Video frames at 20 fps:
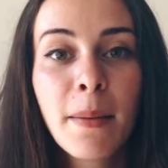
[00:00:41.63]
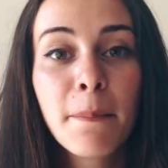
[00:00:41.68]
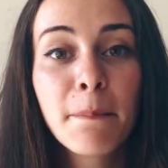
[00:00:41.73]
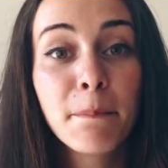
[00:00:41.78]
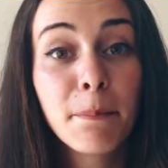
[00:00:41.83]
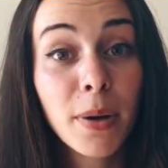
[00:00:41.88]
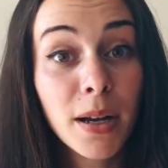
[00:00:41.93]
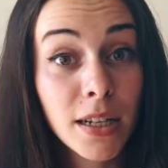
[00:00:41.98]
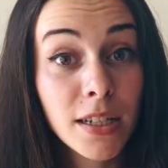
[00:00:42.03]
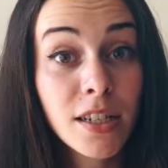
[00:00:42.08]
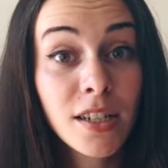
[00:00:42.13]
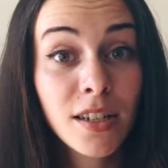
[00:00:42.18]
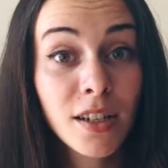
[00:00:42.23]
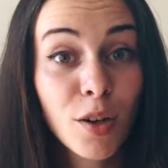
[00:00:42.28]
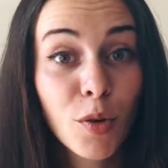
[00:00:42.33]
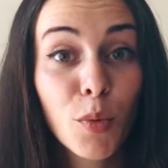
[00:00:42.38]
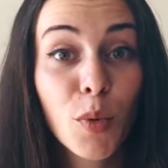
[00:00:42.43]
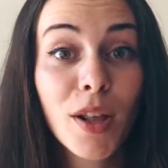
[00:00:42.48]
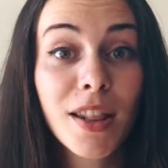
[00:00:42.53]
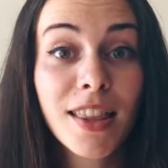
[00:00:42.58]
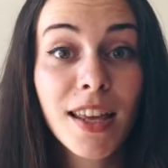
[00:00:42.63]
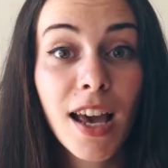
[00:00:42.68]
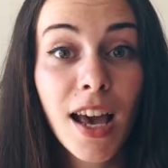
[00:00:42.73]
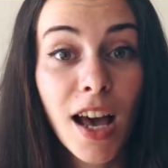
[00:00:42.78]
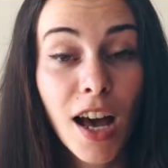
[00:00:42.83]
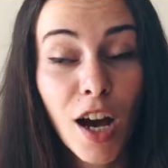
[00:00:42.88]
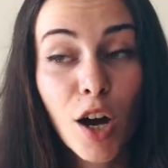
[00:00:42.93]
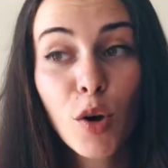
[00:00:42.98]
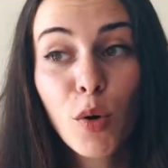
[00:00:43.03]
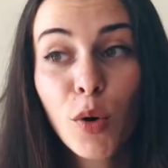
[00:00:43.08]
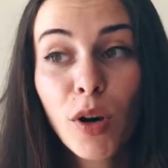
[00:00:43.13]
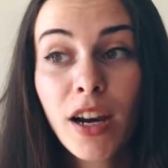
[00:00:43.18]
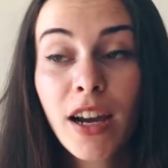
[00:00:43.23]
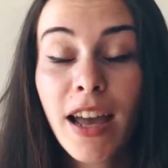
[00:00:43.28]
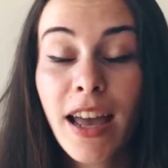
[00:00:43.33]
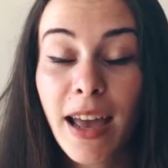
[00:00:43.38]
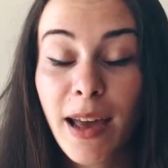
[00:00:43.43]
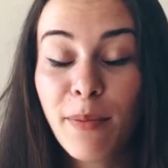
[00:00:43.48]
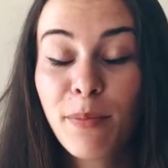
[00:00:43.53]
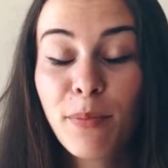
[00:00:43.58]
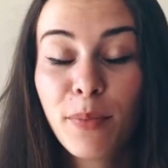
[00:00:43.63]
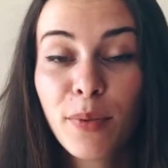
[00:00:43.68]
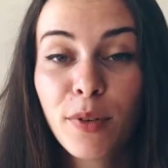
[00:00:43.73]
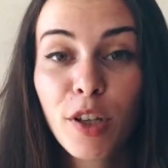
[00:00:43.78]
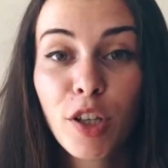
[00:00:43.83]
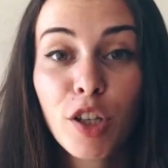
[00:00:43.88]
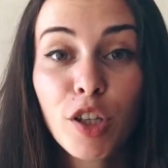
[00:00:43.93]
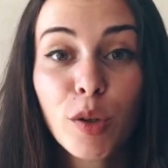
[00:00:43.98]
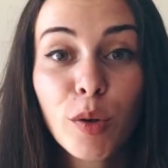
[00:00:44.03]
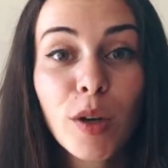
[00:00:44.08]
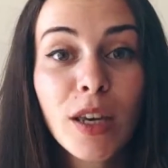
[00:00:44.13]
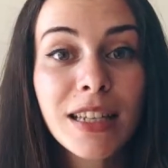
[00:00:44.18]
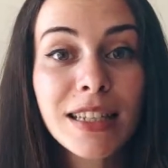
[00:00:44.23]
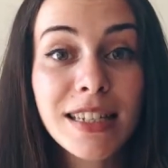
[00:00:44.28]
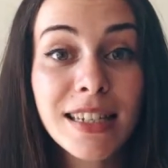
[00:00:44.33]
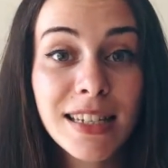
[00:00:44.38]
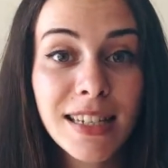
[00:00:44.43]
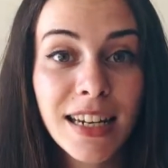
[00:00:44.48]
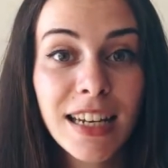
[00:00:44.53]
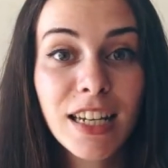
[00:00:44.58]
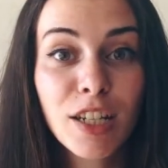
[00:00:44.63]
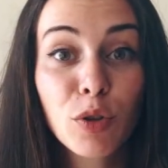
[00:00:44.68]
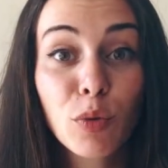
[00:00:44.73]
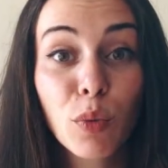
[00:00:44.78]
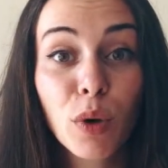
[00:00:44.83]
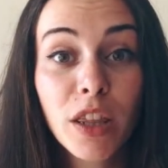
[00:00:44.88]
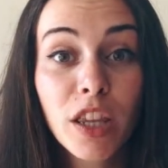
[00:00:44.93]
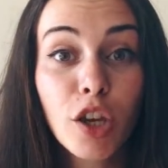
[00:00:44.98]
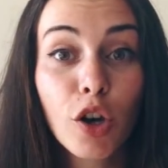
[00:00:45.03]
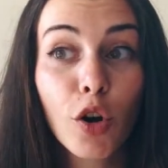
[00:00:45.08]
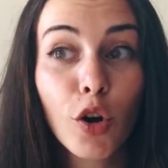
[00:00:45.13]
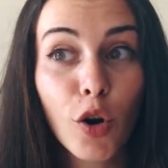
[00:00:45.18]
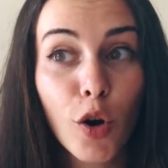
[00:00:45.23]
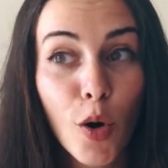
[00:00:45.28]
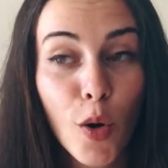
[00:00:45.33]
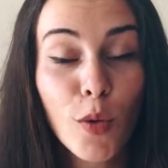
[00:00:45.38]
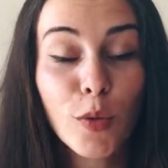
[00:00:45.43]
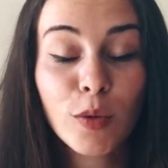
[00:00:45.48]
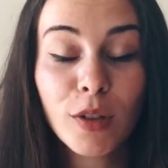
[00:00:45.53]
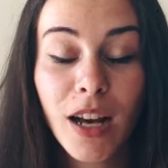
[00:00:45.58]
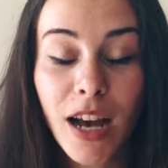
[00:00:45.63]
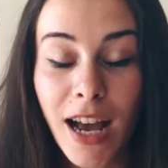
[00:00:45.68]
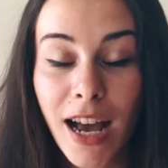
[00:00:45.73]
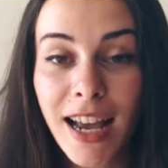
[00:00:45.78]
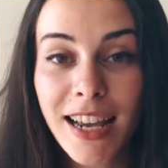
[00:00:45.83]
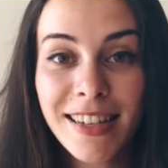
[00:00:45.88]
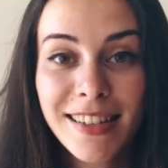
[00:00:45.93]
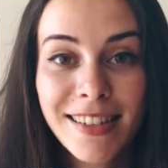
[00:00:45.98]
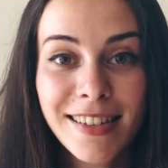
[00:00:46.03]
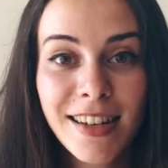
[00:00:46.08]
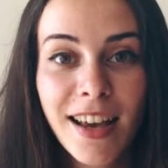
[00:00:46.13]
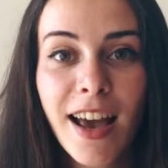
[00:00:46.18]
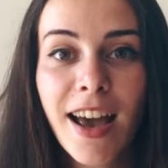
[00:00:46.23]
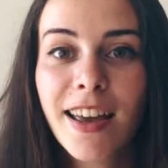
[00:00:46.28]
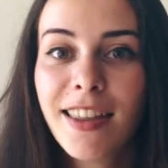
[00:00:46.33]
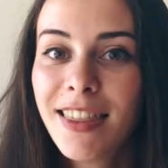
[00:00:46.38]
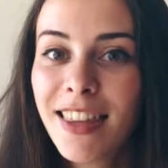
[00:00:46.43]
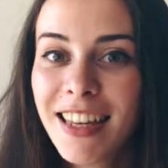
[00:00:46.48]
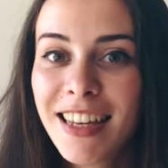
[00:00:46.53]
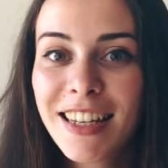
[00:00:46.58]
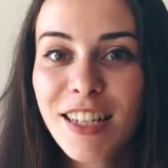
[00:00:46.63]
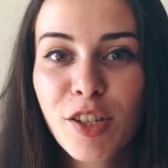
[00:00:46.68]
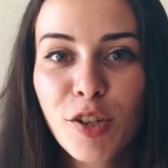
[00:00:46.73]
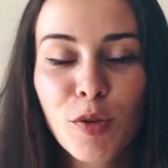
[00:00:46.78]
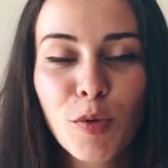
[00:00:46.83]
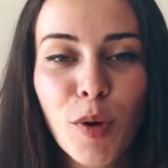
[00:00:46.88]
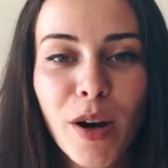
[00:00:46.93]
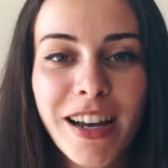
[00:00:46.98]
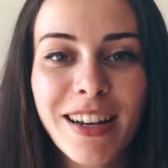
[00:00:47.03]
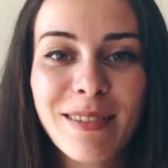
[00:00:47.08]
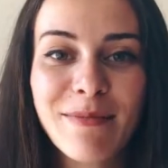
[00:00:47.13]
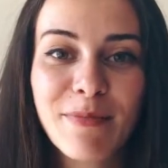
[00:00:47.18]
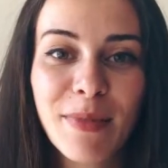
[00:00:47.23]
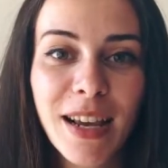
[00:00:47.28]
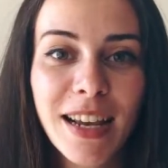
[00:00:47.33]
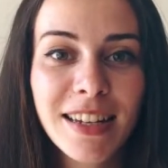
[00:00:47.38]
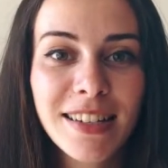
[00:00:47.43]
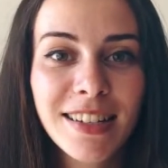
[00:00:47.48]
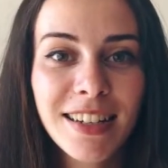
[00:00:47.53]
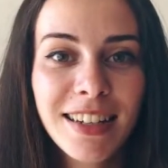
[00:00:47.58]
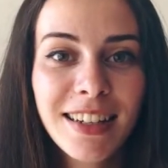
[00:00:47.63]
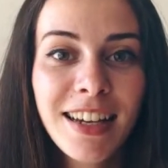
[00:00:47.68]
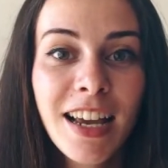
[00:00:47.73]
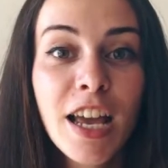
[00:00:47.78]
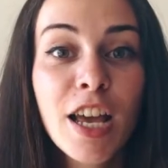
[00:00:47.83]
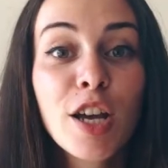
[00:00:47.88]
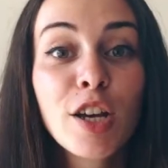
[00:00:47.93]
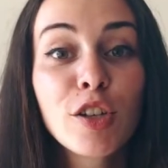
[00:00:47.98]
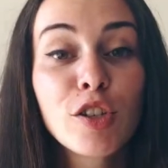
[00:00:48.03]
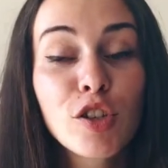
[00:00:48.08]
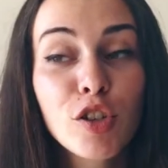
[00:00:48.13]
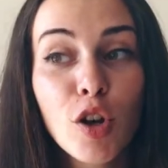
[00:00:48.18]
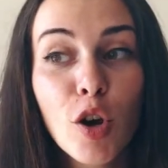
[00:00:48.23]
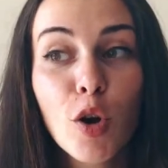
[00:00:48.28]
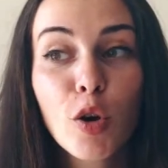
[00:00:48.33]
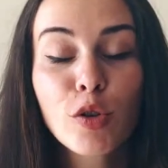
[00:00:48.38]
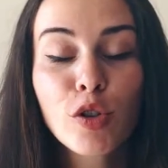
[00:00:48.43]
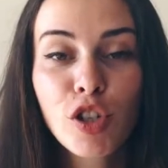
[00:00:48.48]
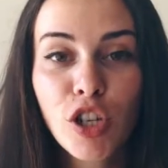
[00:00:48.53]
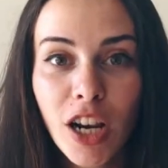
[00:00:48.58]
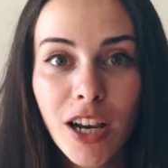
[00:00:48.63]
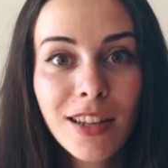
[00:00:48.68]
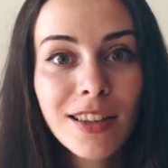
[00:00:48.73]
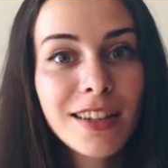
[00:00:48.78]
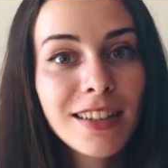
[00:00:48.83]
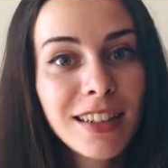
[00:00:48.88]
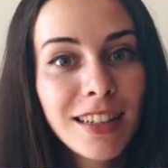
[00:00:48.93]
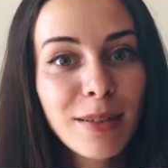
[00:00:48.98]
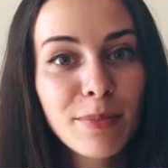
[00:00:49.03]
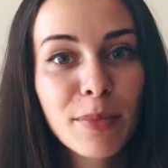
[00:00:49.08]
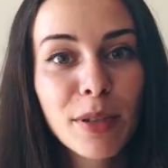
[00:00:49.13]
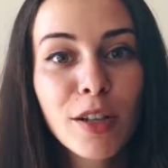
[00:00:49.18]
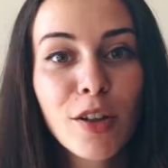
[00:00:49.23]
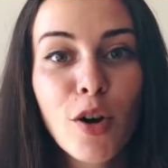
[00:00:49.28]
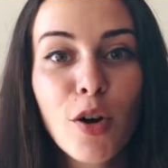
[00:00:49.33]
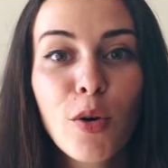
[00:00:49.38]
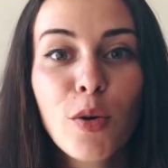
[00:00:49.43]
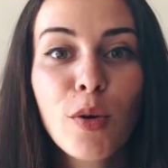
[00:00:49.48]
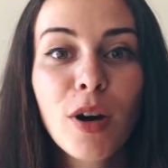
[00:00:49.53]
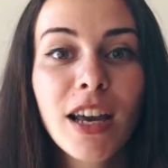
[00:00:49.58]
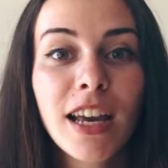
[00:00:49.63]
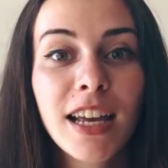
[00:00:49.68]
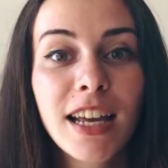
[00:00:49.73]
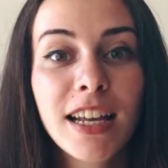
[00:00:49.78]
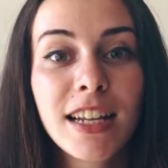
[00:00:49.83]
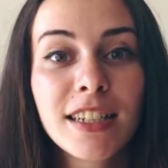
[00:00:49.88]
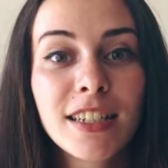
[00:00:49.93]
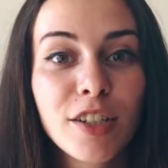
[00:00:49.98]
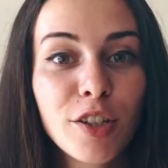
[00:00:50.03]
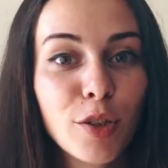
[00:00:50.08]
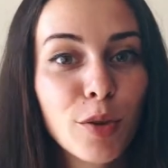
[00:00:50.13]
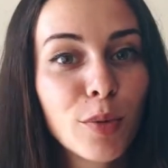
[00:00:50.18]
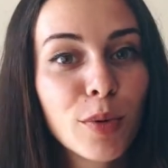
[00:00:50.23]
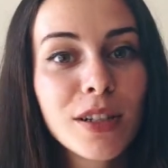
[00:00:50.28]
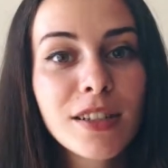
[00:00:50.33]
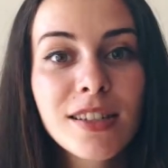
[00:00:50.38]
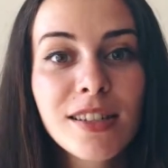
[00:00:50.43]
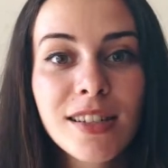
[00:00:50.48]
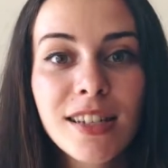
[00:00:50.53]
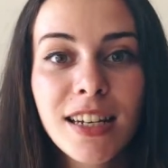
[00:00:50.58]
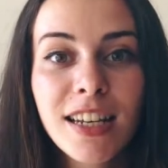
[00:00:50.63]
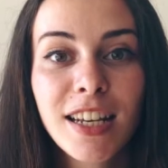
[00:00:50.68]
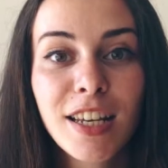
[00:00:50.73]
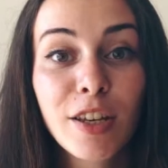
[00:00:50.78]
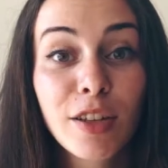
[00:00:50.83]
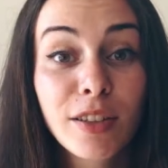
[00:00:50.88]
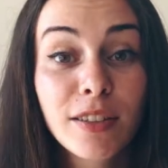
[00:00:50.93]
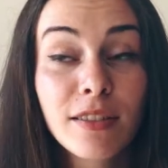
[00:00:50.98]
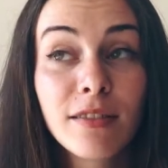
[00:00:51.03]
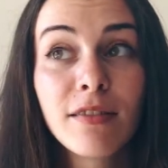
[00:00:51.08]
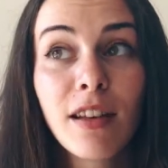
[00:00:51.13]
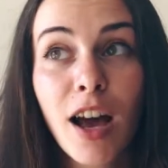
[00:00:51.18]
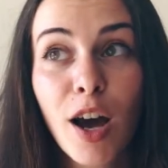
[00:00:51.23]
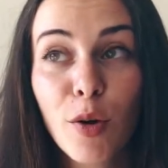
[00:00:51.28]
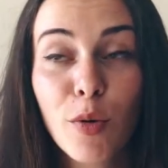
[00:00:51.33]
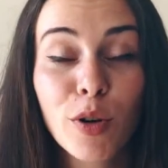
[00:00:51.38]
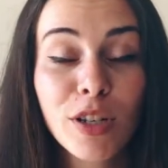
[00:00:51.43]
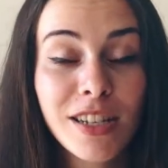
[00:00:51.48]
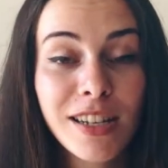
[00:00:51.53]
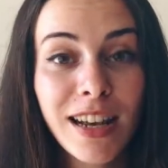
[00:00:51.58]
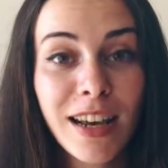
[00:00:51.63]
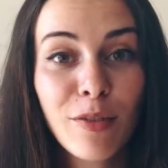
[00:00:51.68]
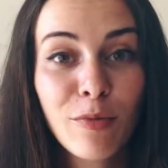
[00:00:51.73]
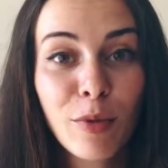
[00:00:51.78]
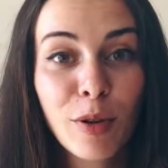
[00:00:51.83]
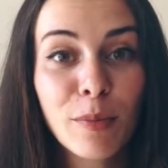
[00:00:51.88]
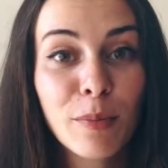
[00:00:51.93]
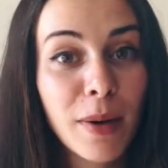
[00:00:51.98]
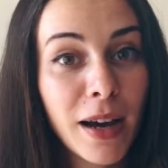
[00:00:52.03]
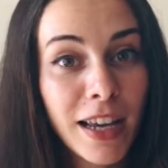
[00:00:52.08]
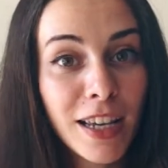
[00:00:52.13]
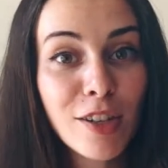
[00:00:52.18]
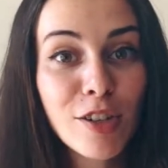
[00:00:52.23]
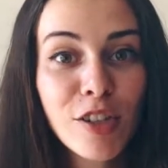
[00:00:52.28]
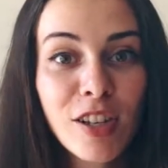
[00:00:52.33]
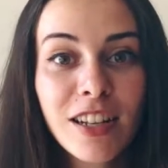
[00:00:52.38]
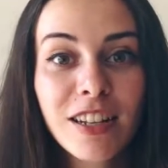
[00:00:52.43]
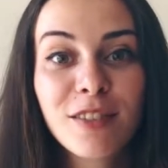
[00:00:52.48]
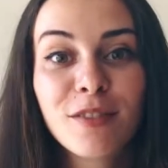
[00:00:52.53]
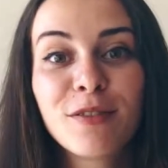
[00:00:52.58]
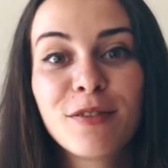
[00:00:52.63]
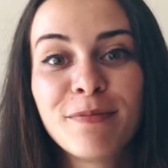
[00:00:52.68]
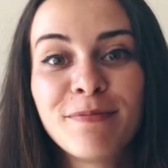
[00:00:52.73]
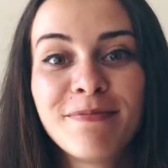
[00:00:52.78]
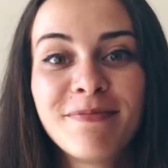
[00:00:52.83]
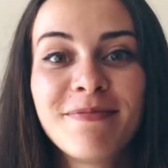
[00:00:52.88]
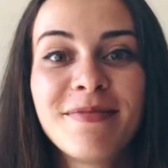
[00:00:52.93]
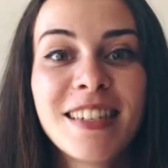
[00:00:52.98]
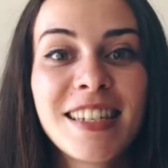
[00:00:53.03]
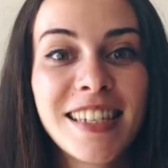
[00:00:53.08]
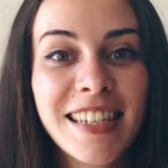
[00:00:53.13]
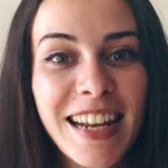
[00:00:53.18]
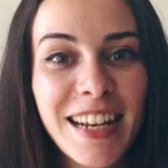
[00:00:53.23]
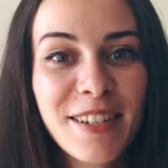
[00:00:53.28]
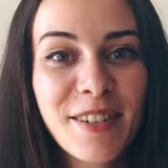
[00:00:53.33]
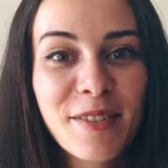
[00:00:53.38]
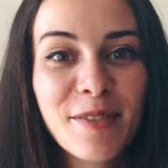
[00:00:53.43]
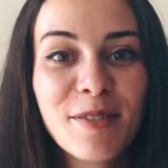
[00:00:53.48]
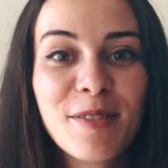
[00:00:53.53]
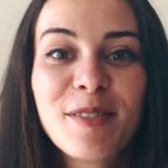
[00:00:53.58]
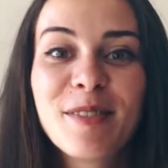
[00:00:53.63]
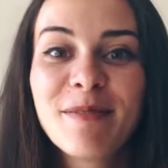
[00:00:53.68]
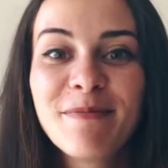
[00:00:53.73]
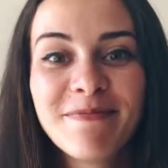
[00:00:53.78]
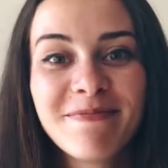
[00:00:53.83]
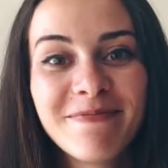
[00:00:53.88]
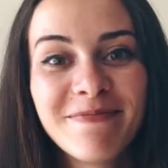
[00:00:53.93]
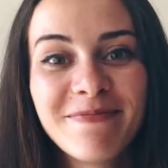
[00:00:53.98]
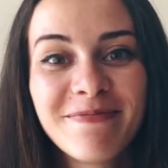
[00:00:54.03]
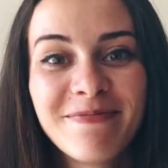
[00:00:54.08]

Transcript: But with our app you can see it with your own eyes. I think it's quite amazing, so check the link below and you will see our demo by yourself. Stay tuned!